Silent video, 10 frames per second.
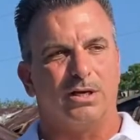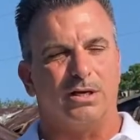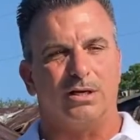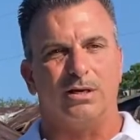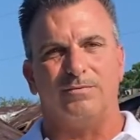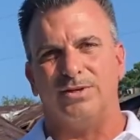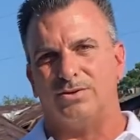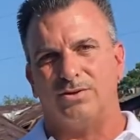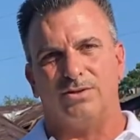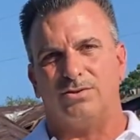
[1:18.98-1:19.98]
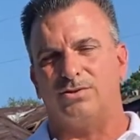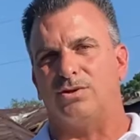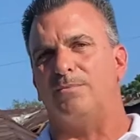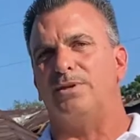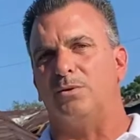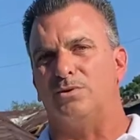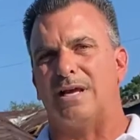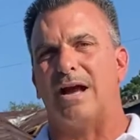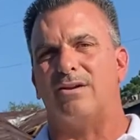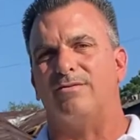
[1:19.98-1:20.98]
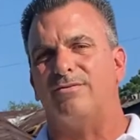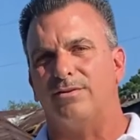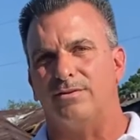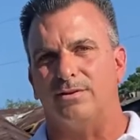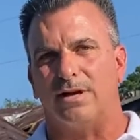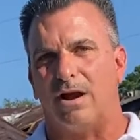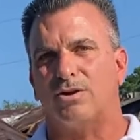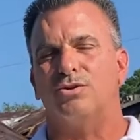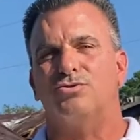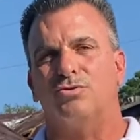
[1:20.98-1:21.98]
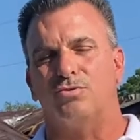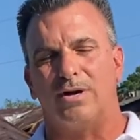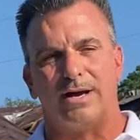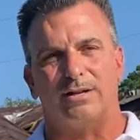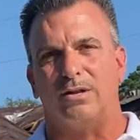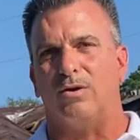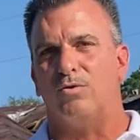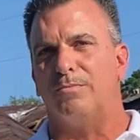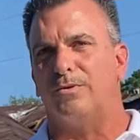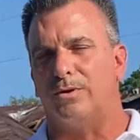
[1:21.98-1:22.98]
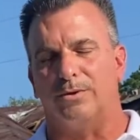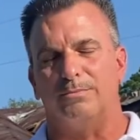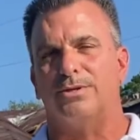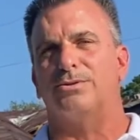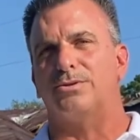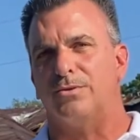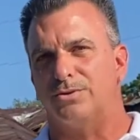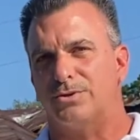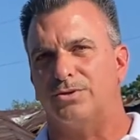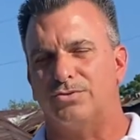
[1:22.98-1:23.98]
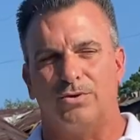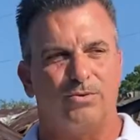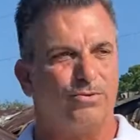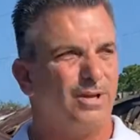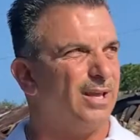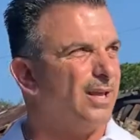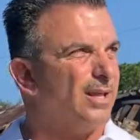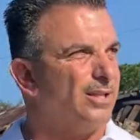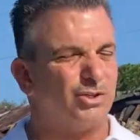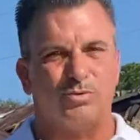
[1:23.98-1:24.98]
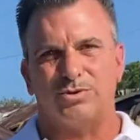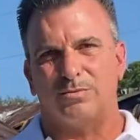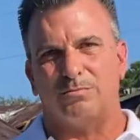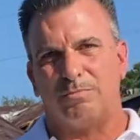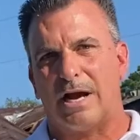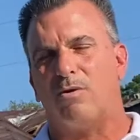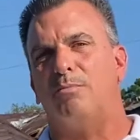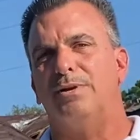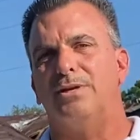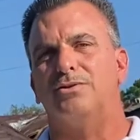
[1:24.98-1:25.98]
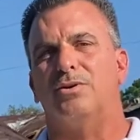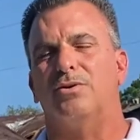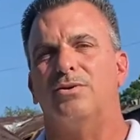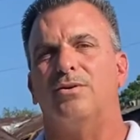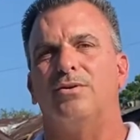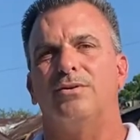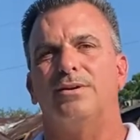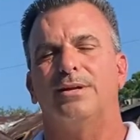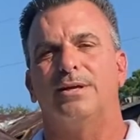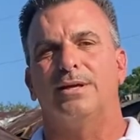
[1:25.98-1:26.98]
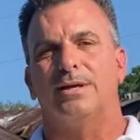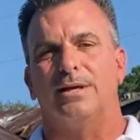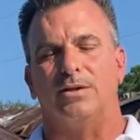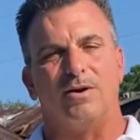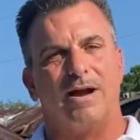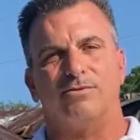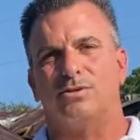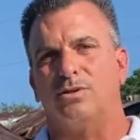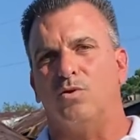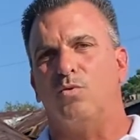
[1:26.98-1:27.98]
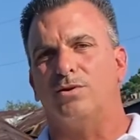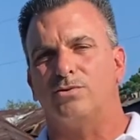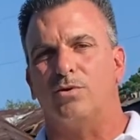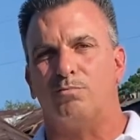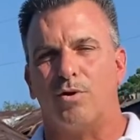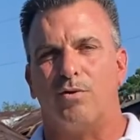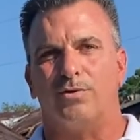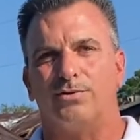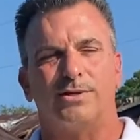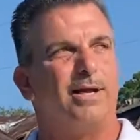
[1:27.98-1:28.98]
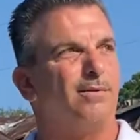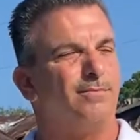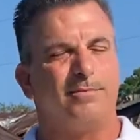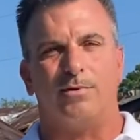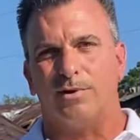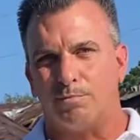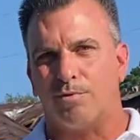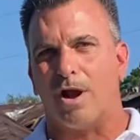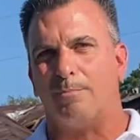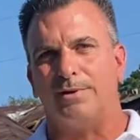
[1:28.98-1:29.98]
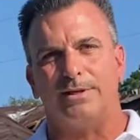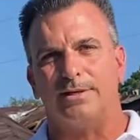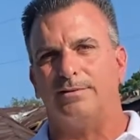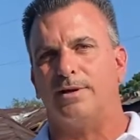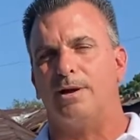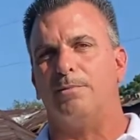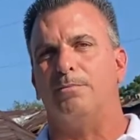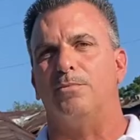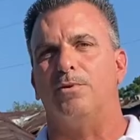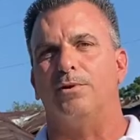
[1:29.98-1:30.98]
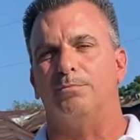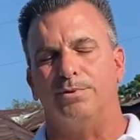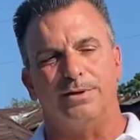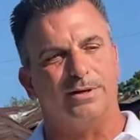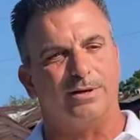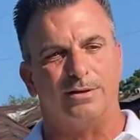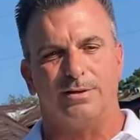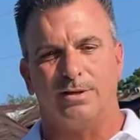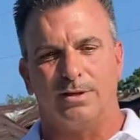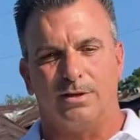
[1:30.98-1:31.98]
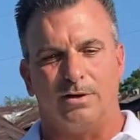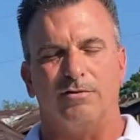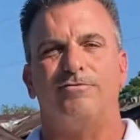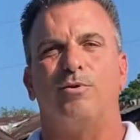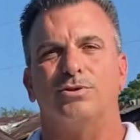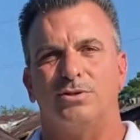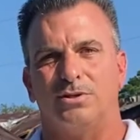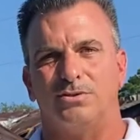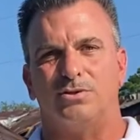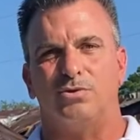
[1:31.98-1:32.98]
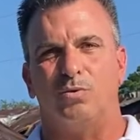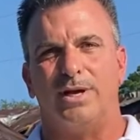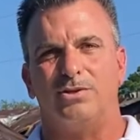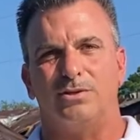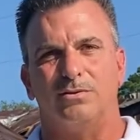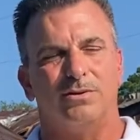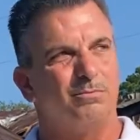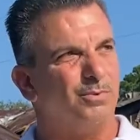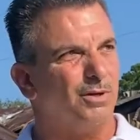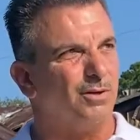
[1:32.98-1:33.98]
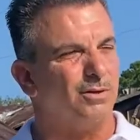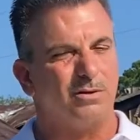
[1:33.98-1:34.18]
This is something that was out of our control, out of the business owner's control. This was power being turned on. Obviously no one's on site, on the property at that time in the morning, but unfortunate situation, but